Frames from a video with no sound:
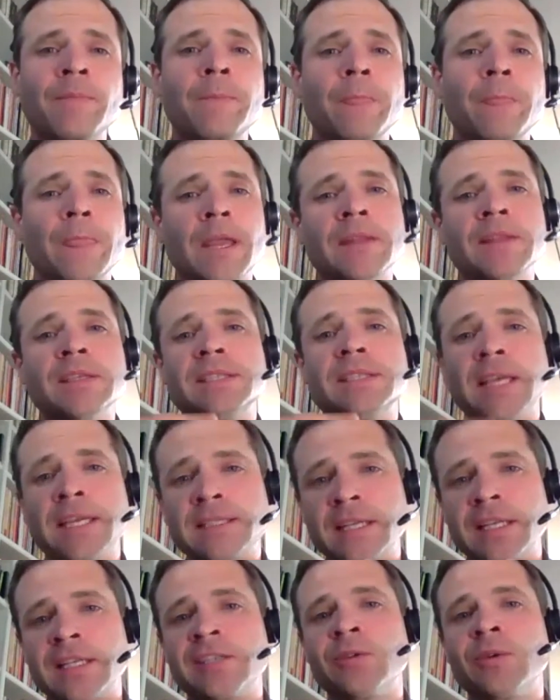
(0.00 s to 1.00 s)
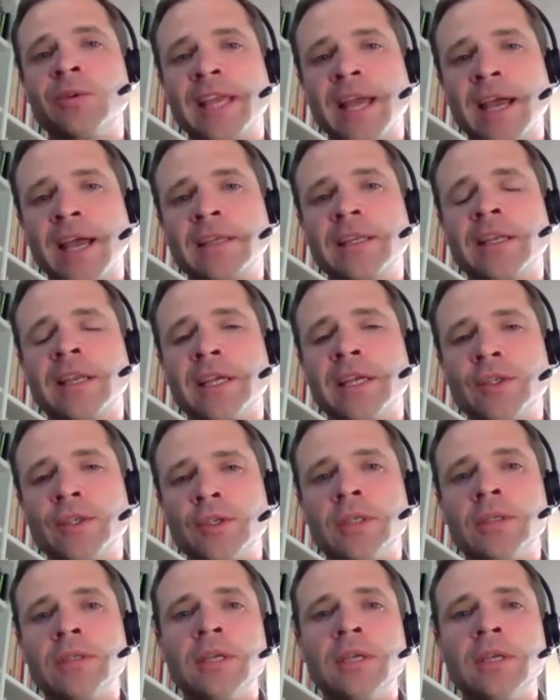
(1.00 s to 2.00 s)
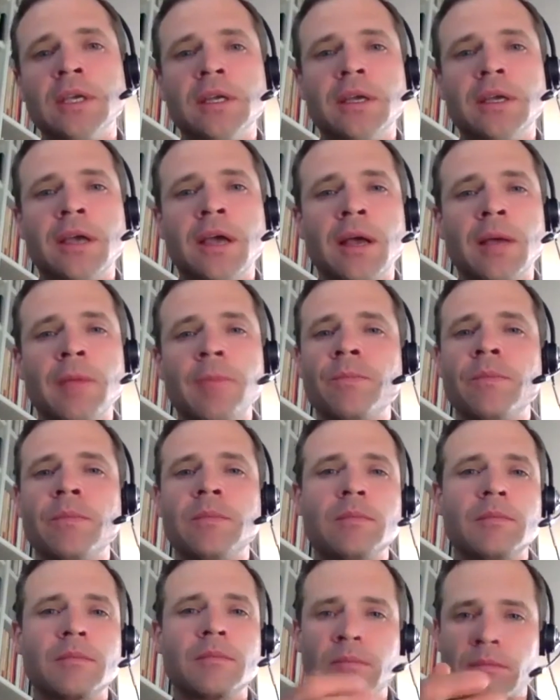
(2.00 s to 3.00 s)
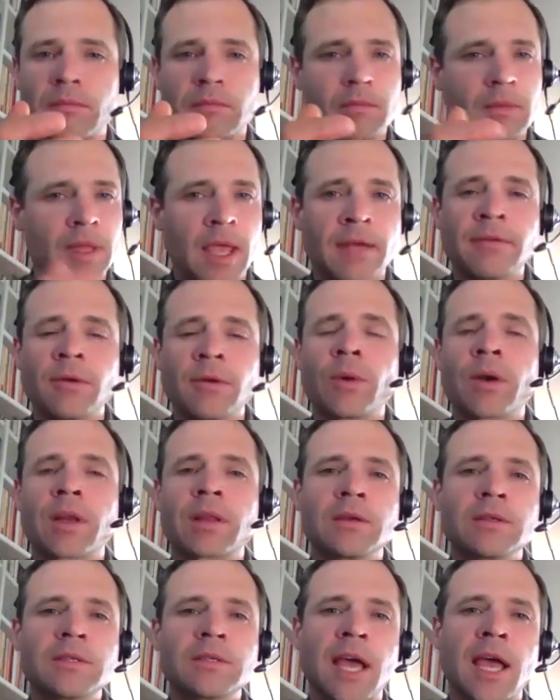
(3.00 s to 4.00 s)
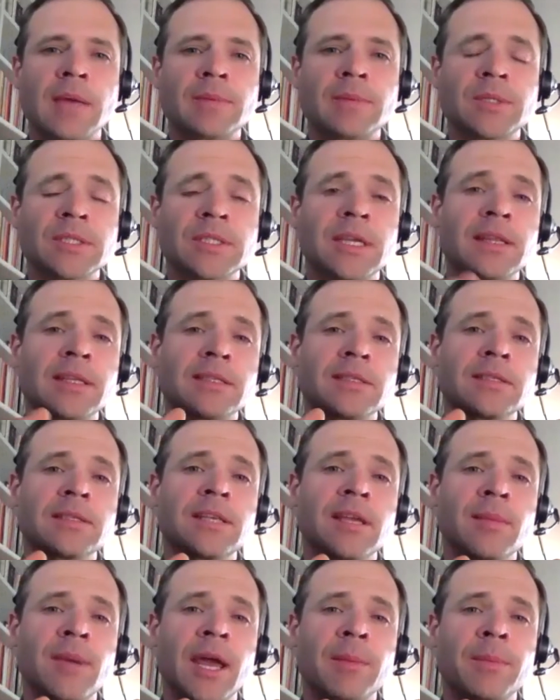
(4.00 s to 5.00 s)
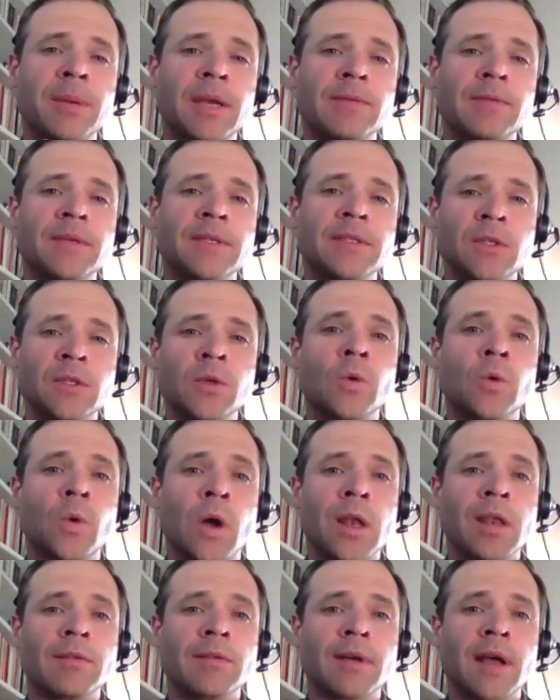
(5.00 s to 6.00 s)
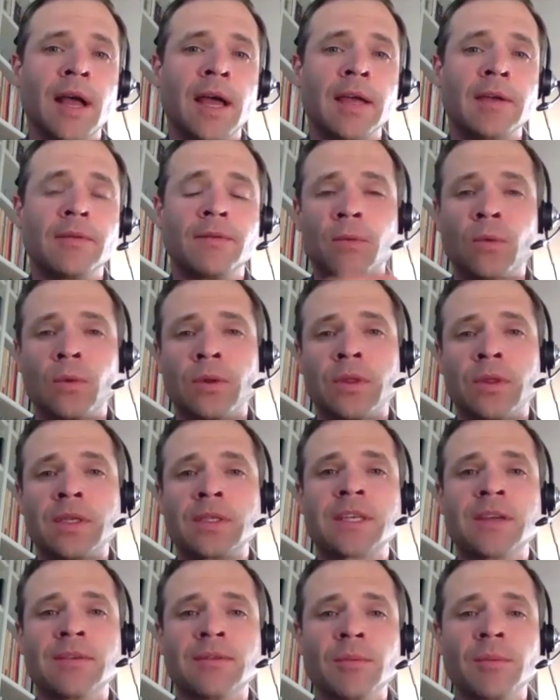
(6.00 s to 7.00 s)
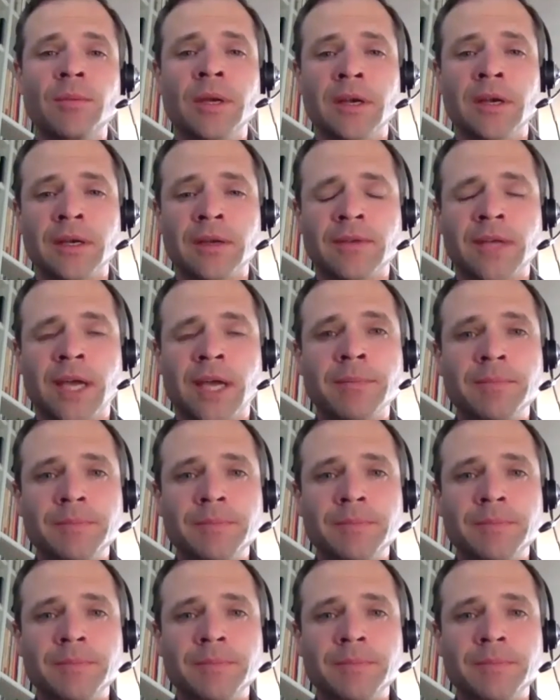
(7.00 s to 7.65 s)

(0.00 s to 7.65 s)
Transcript: And the state's going to do a calculation um, every one of those times to say this is the amount of benefits that you qualify for this given period of time.